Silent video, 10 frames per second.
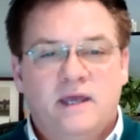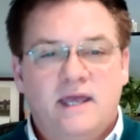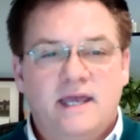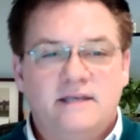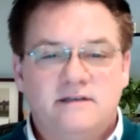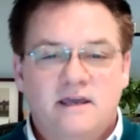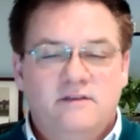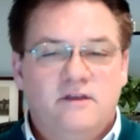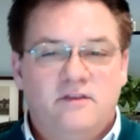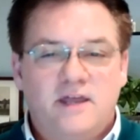is
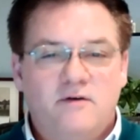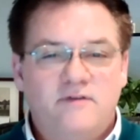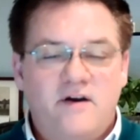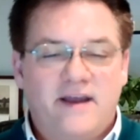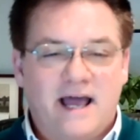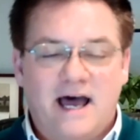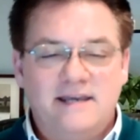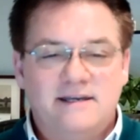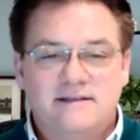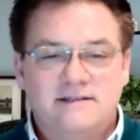that they were very
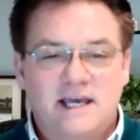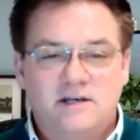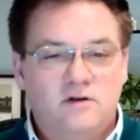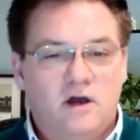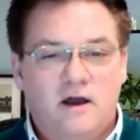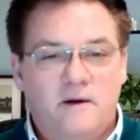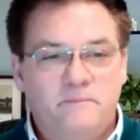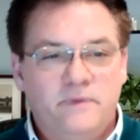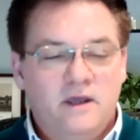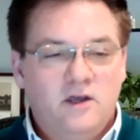kind and said,
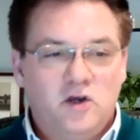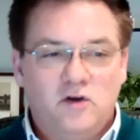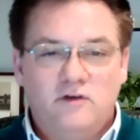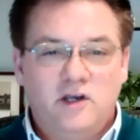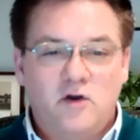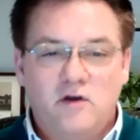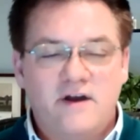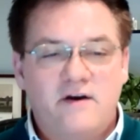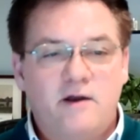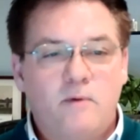um, you you know, you're
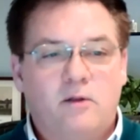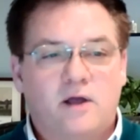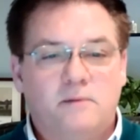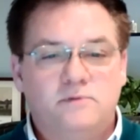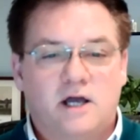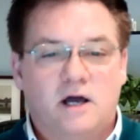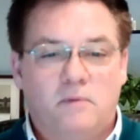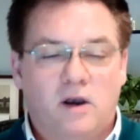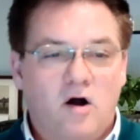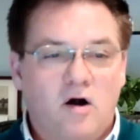very welcome to
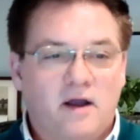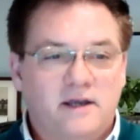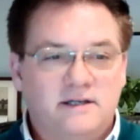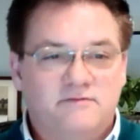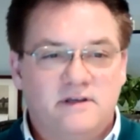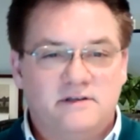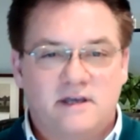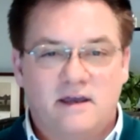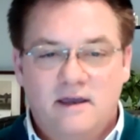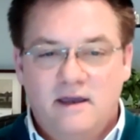come along, and if
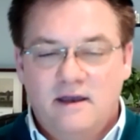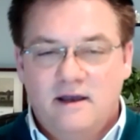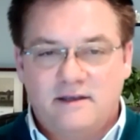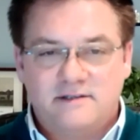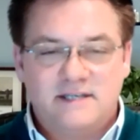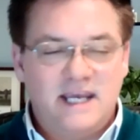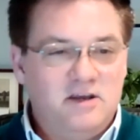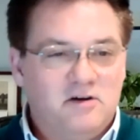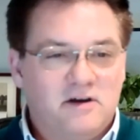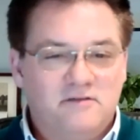there's a a
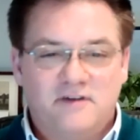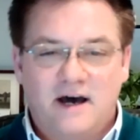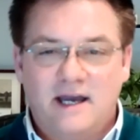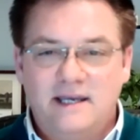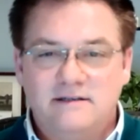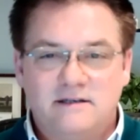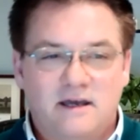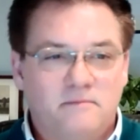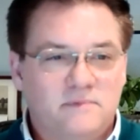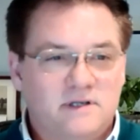seat you can find
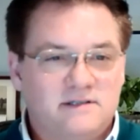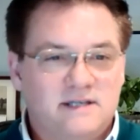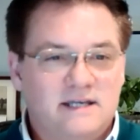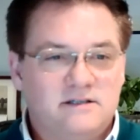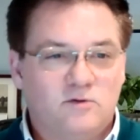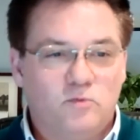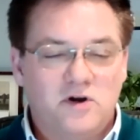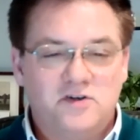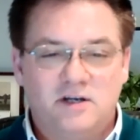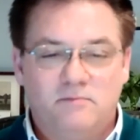um, to sit and
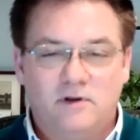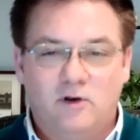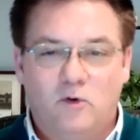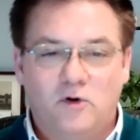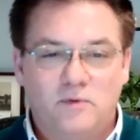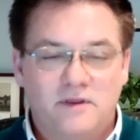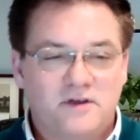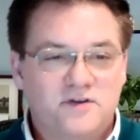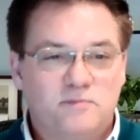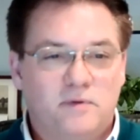worship the Lord with
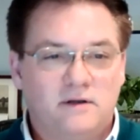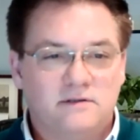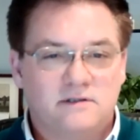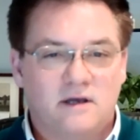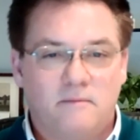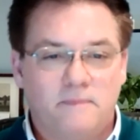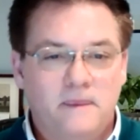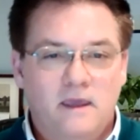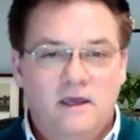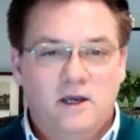us. But um,
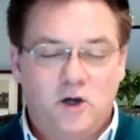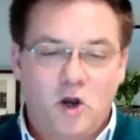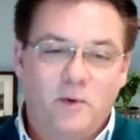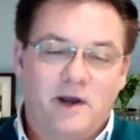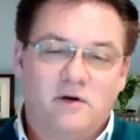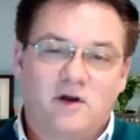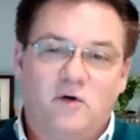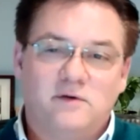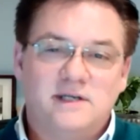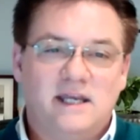you know, we're going to
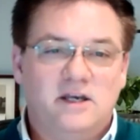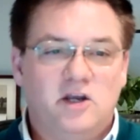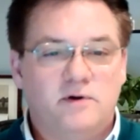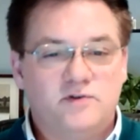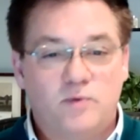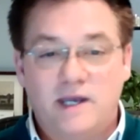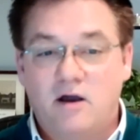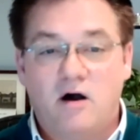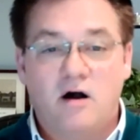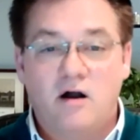continue as we
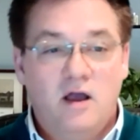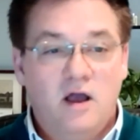are,